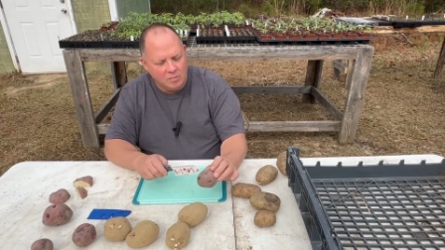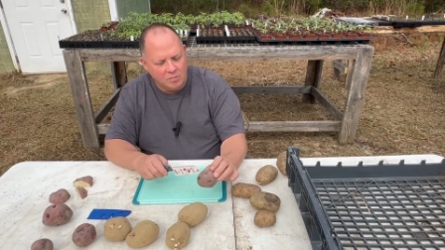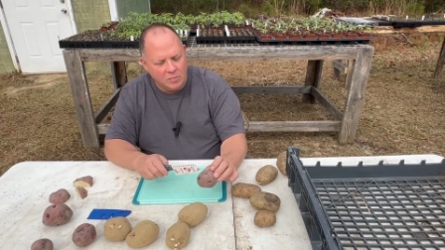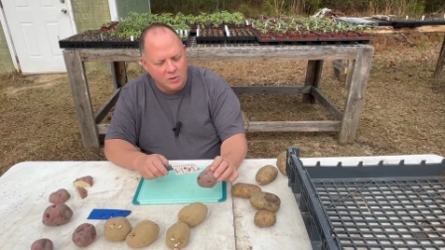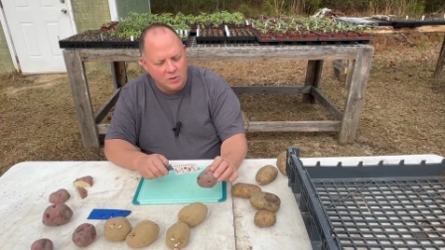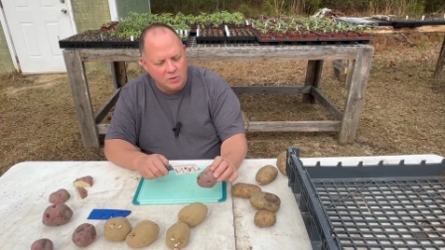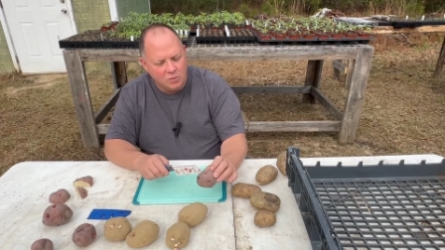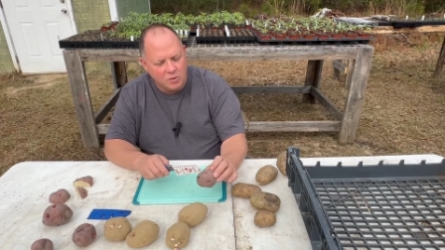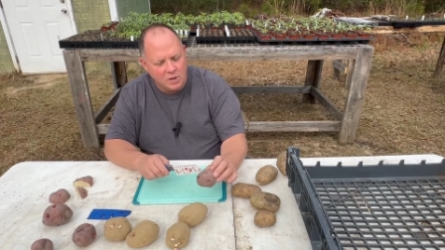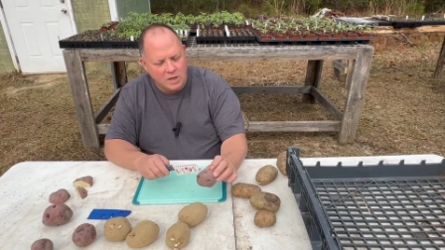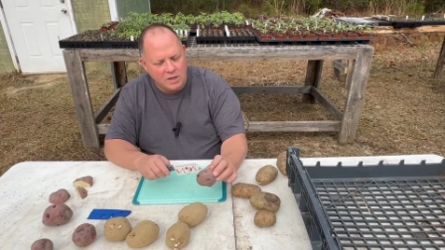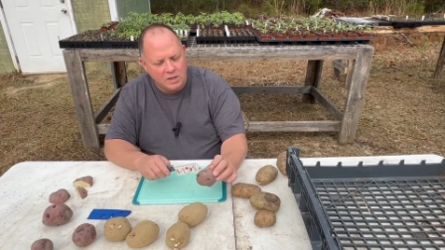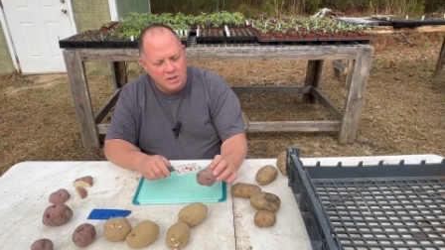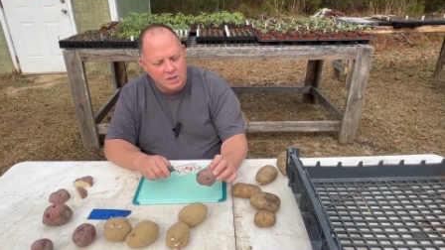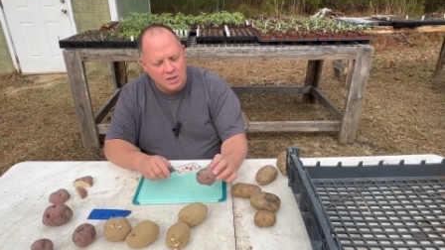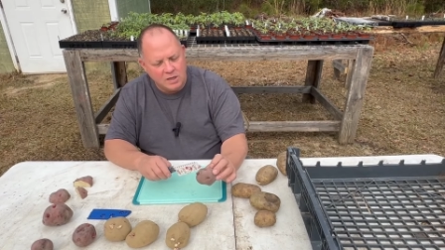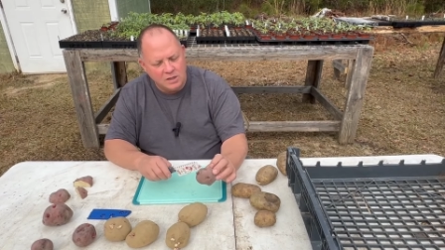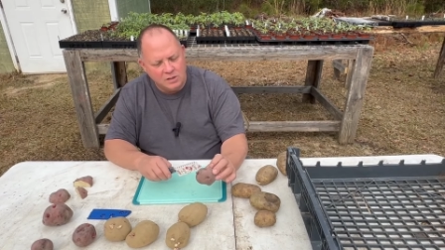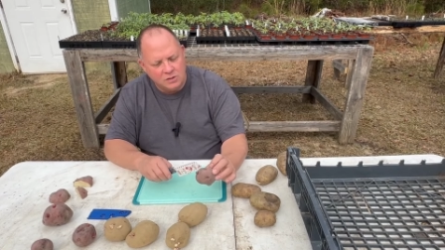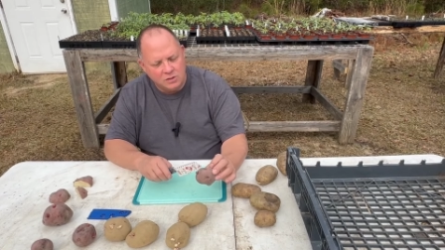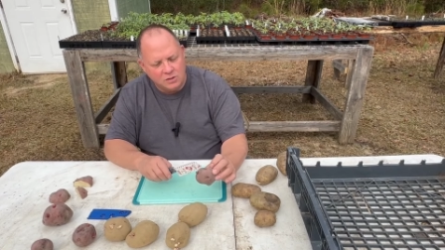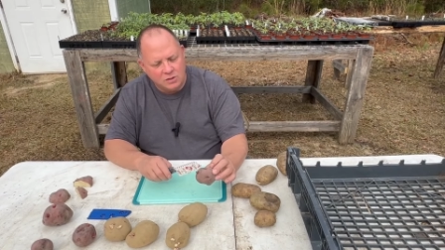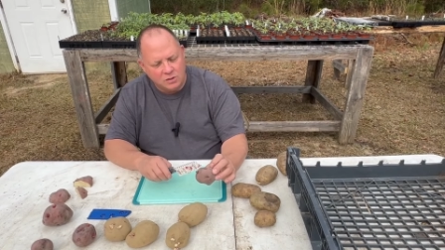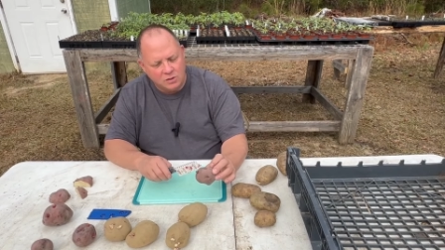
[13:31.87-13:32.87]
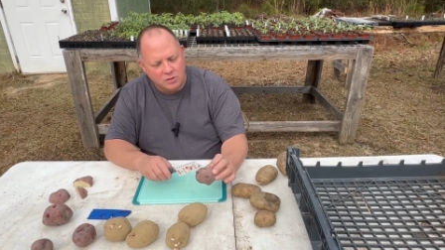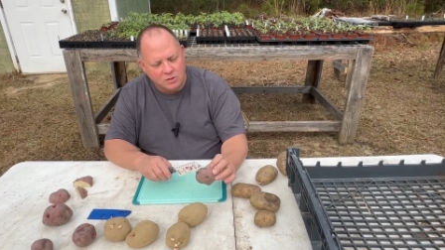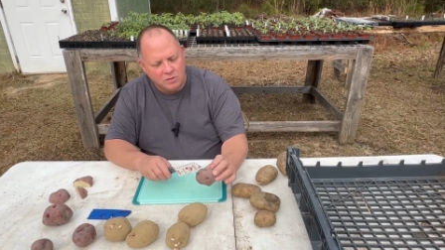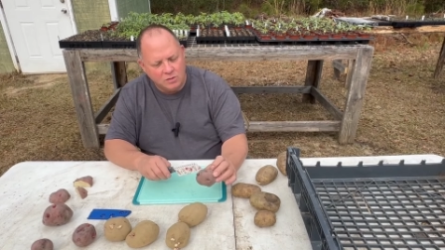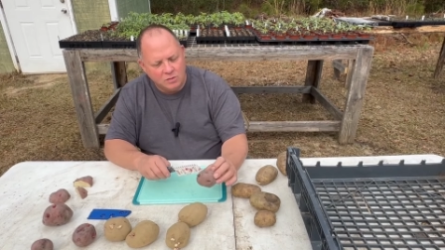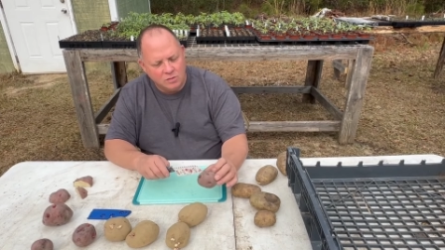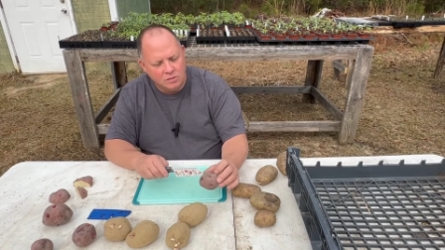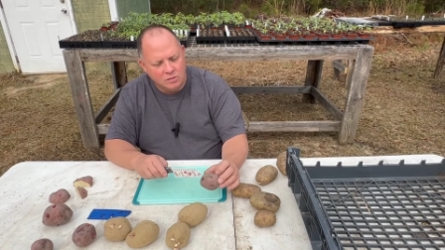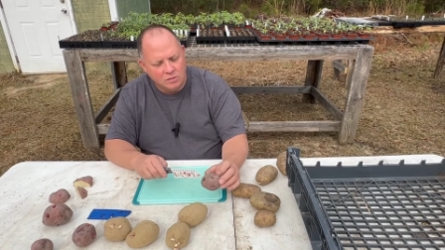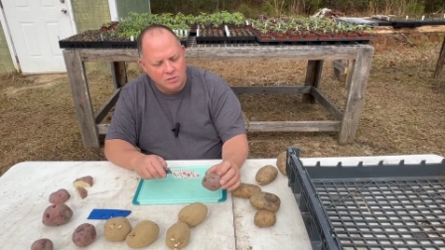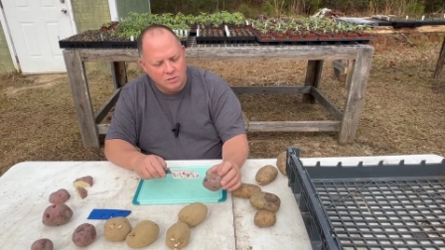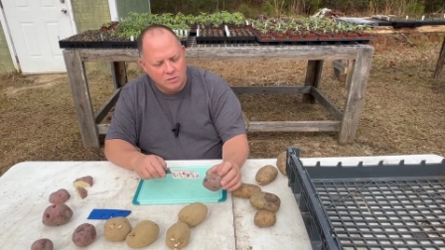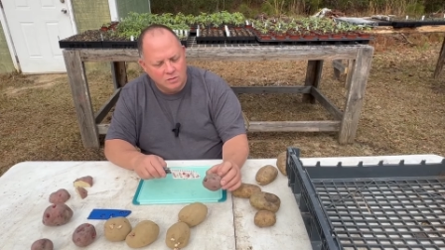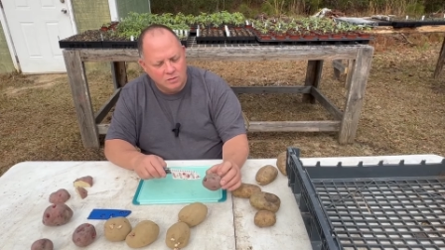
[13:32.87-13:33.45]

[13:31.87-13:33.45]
between these two.